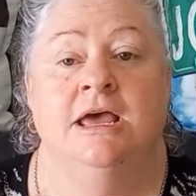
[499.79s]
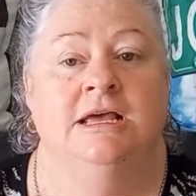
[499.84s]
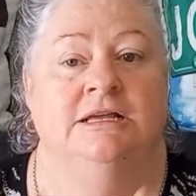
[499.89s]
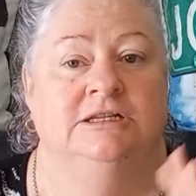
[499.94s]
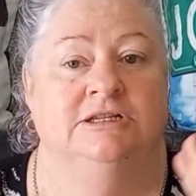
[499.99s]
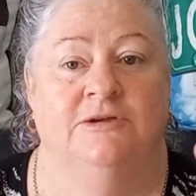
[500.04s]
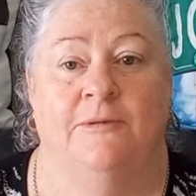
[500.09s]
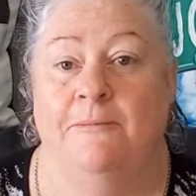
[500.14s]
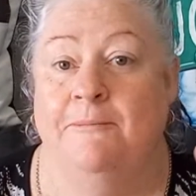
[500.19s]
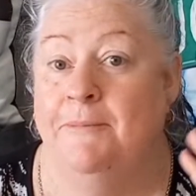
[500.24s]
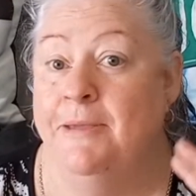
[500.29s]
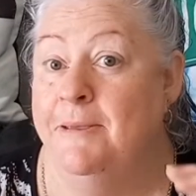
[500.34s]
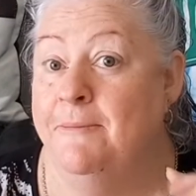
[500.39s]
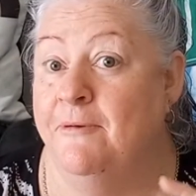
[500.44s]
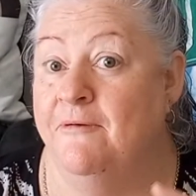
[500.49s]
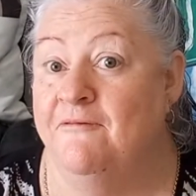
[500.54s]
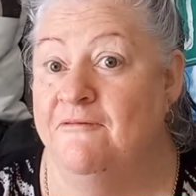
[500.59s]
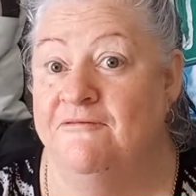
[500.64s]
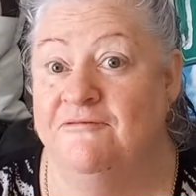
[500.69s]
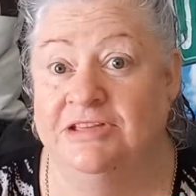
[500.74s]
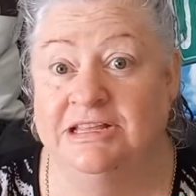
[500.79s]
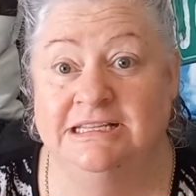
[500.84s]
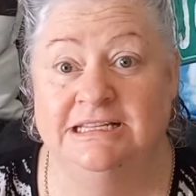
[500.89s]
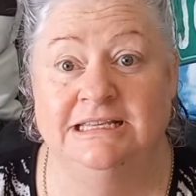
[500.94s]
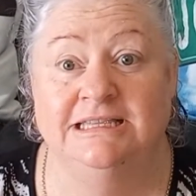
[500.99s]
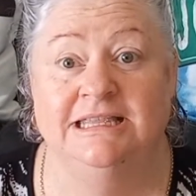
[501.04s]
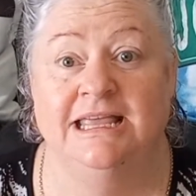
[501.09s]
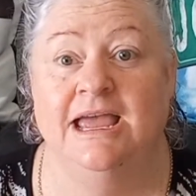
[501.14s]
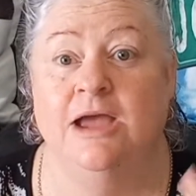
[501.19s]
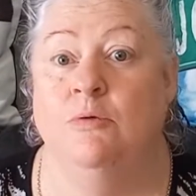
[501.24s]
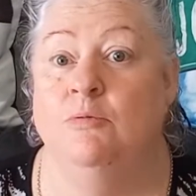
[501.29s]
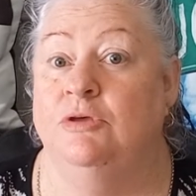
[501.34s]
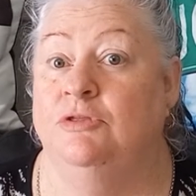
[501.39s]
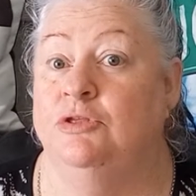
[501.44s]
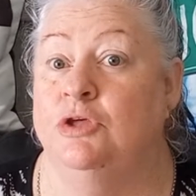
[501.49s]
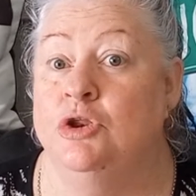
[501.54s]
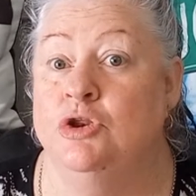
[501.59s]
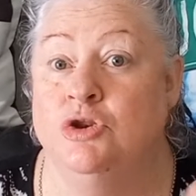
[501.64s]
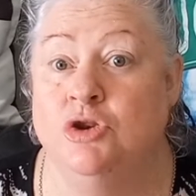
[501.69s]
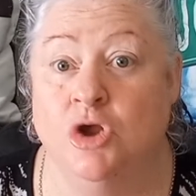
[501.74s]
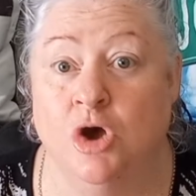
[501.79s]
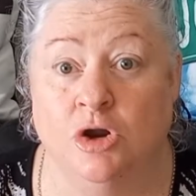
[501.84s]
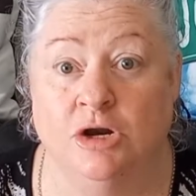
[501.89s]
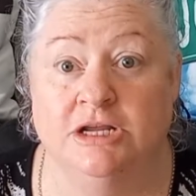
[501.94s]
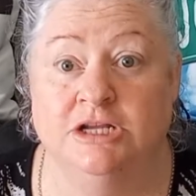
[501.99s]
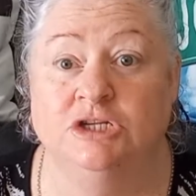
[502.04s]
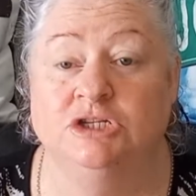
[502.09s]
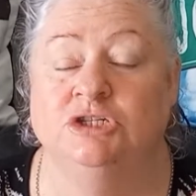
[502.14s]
so people visit there with the knowledge,